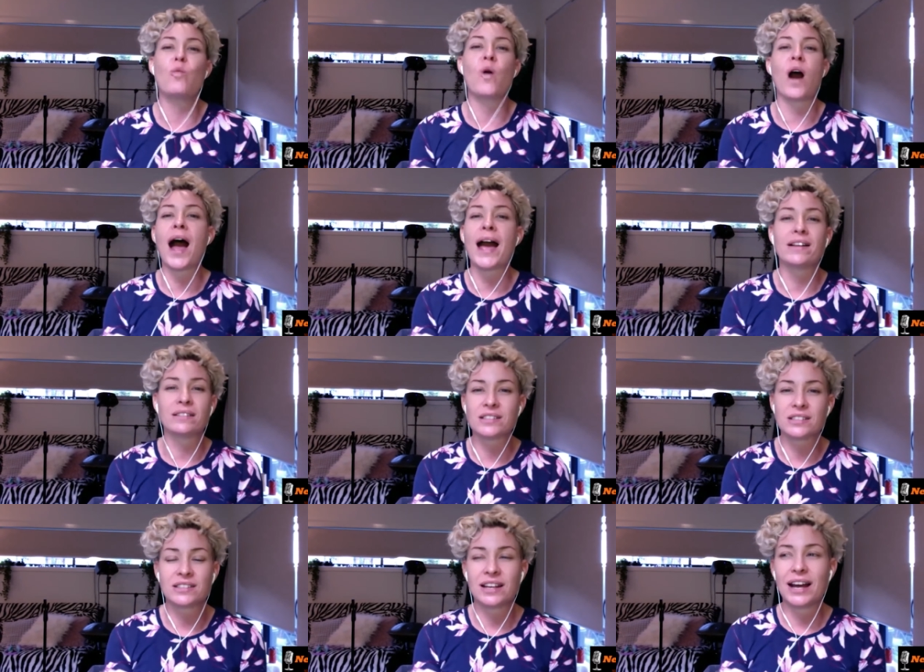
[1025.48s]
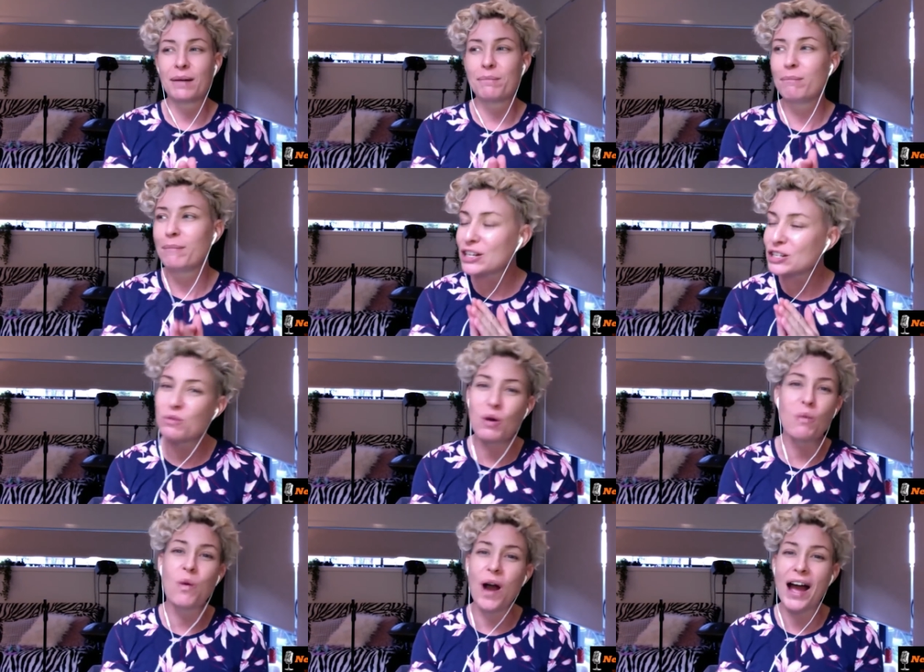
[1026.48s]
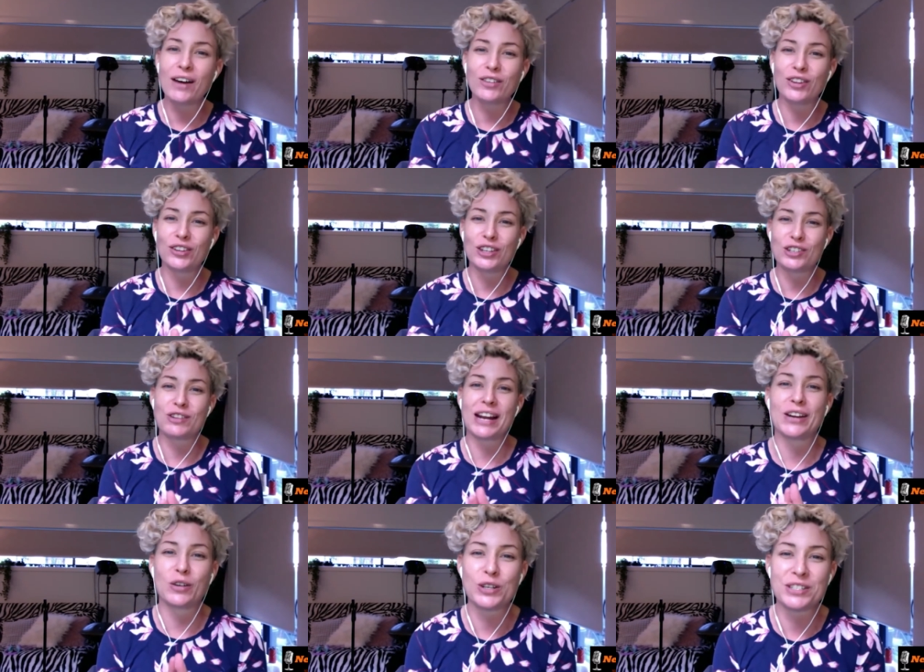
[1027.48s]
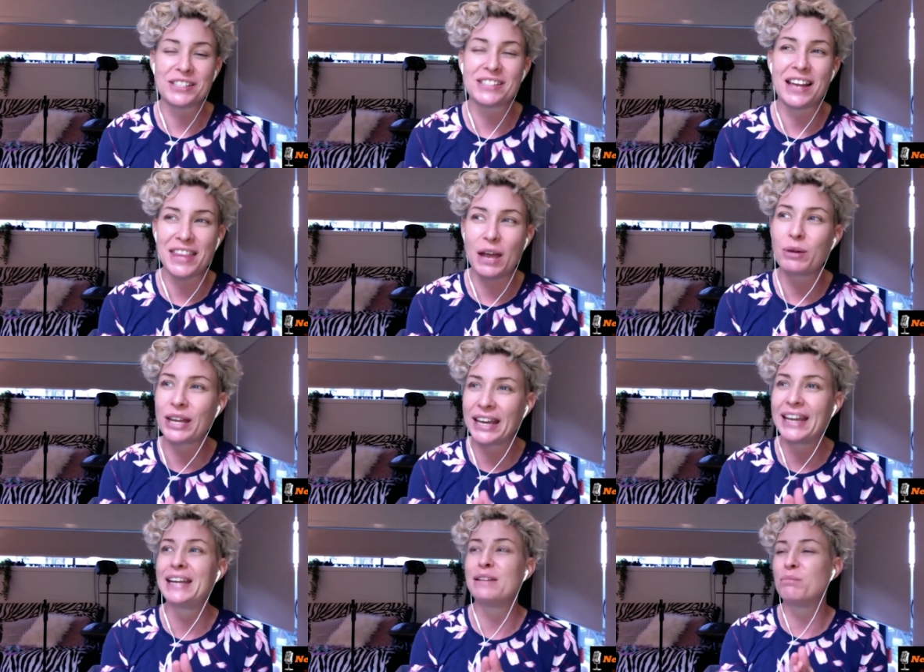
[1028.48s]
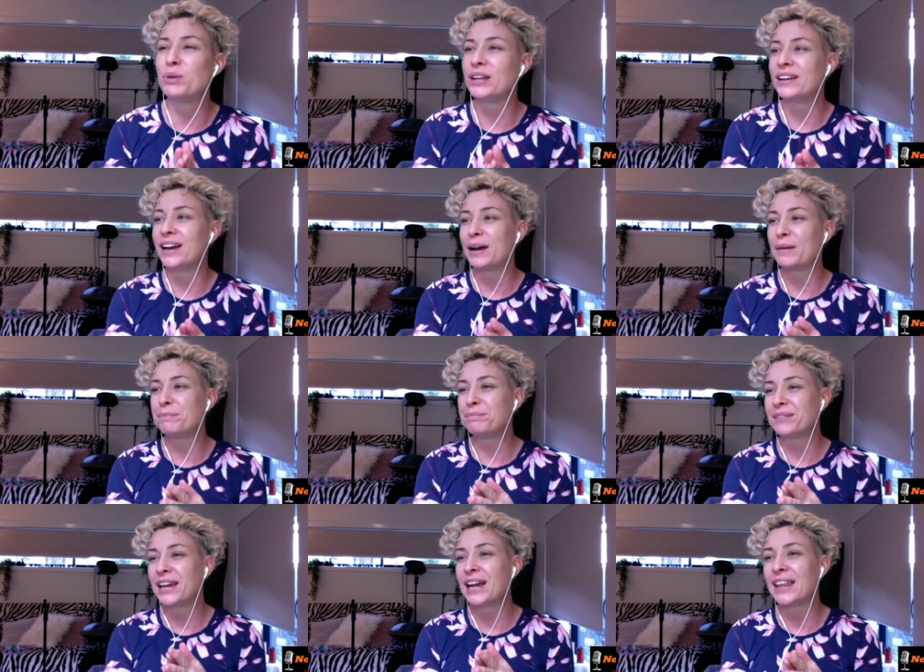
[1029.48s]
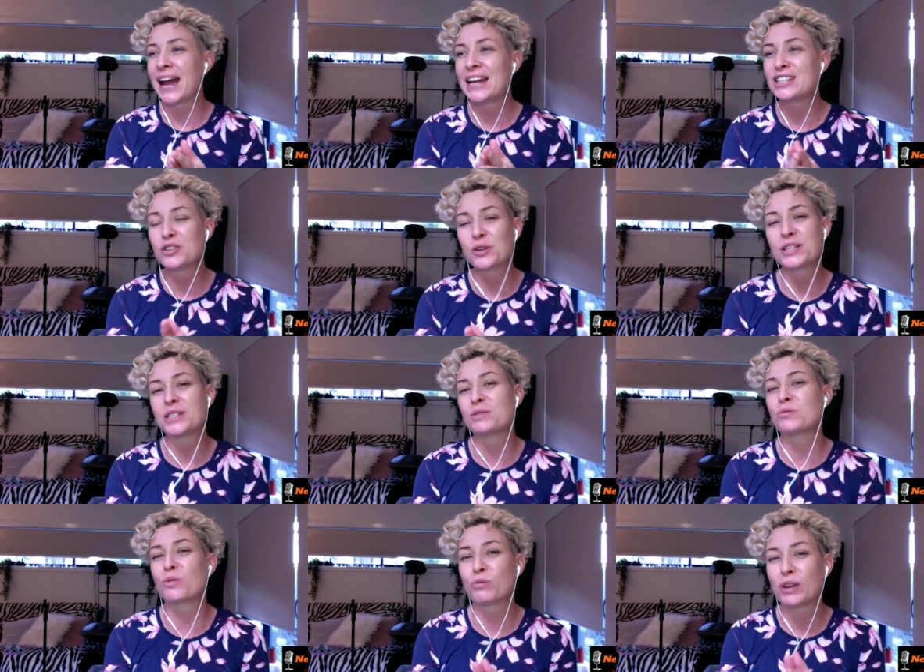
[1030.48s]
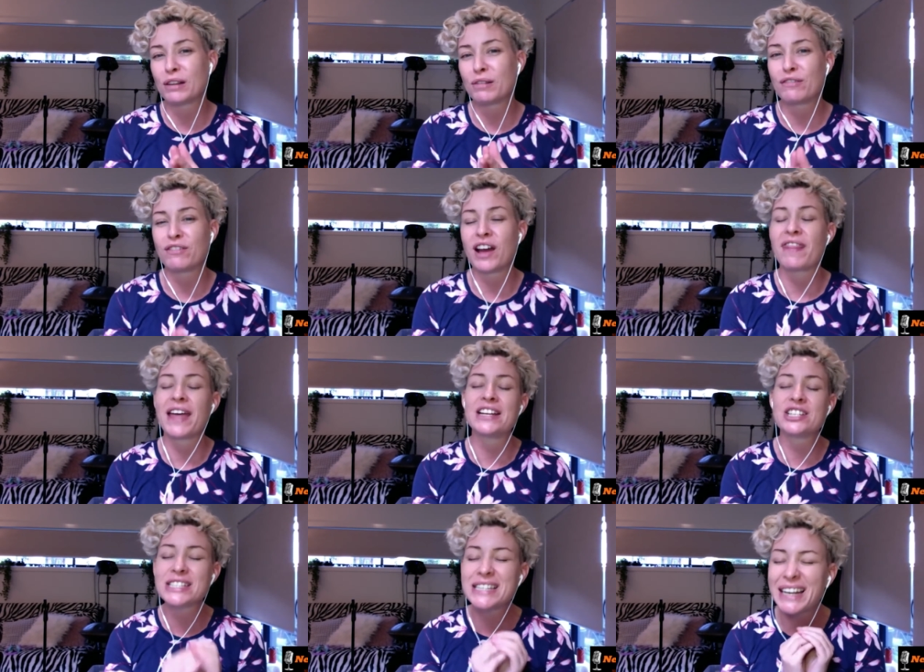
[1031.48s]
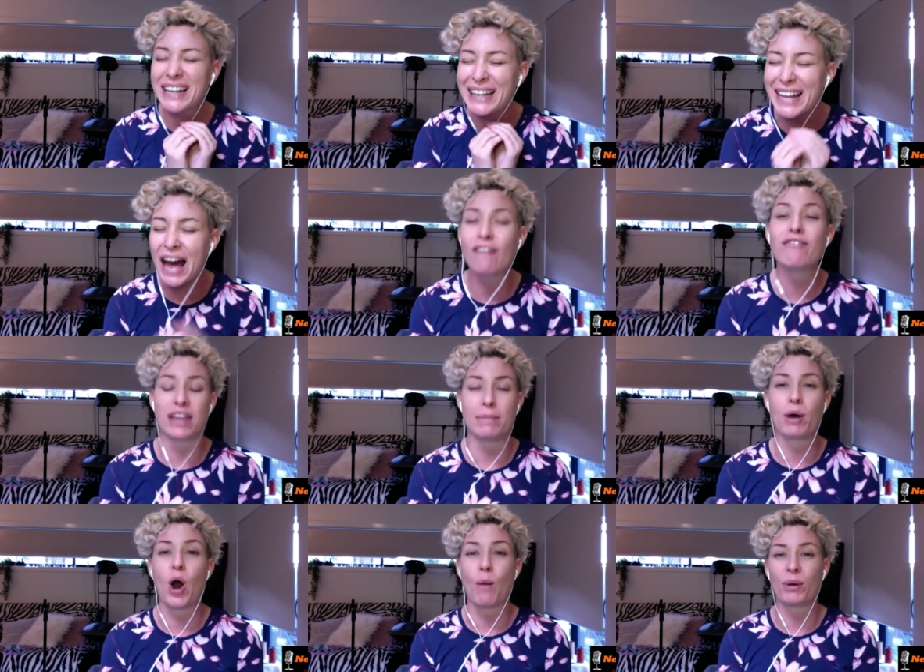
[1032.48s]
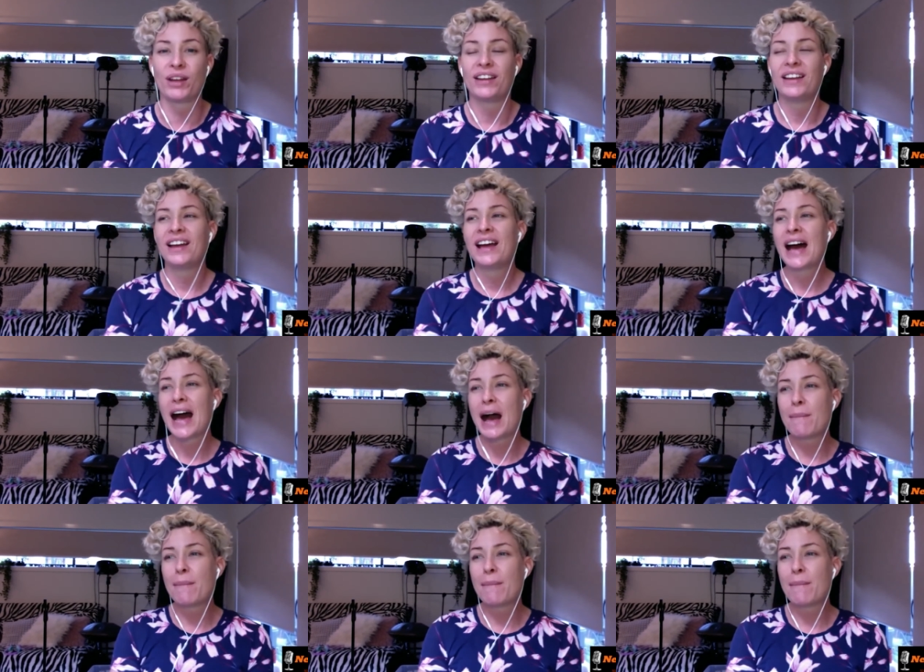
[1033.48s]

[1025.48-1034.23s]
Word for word: wild, um, much more wild than the Australian audiences. Like they were keen, but um, yeah, the Asian audiences were really, really fun. They just love their pop. Mm.